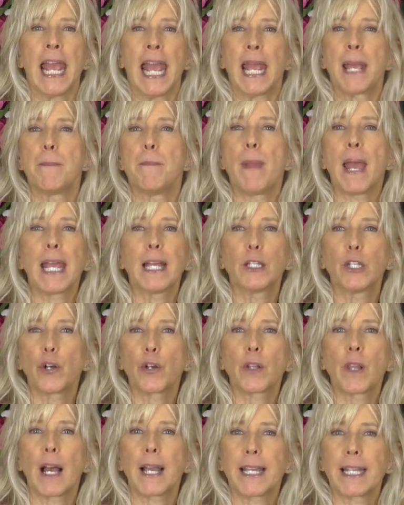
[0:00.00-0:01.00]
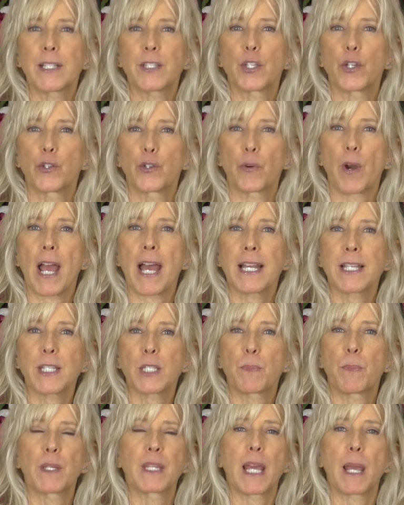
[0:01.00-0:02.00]
It may look like it's a
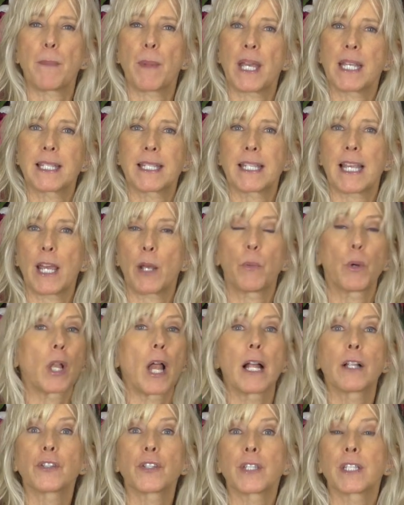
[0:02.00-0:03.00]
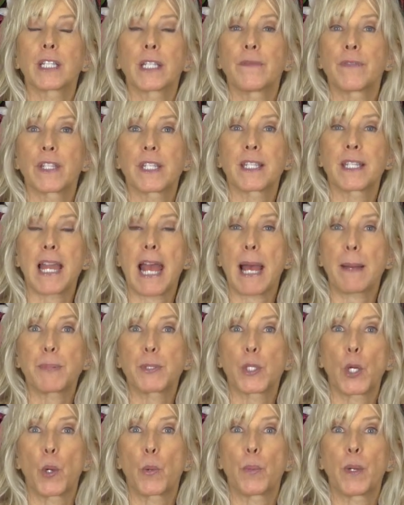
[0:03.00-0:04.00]
dress, but they may say, well, I'll just leave the
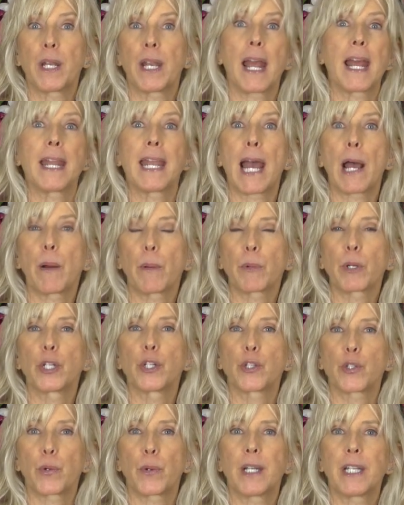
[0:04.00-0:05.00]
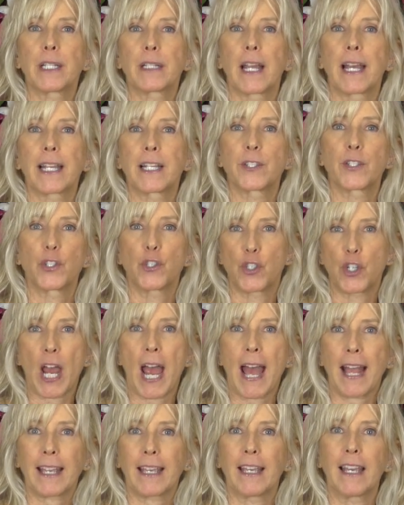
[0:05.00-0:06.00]
snaps open and now I'm going to treat it like it's a
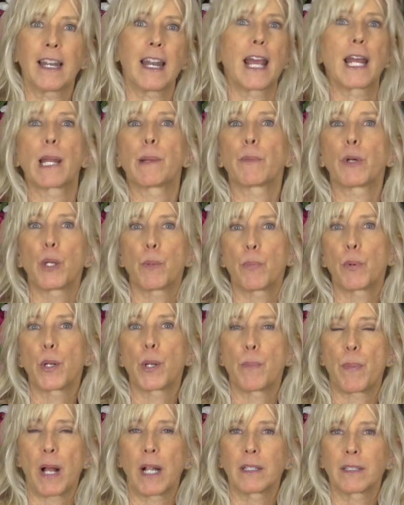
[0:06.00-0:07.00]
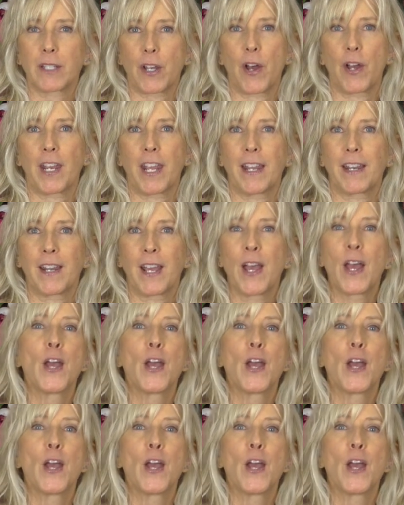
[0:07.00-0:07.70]
jacket and I'm going to put a belt on it.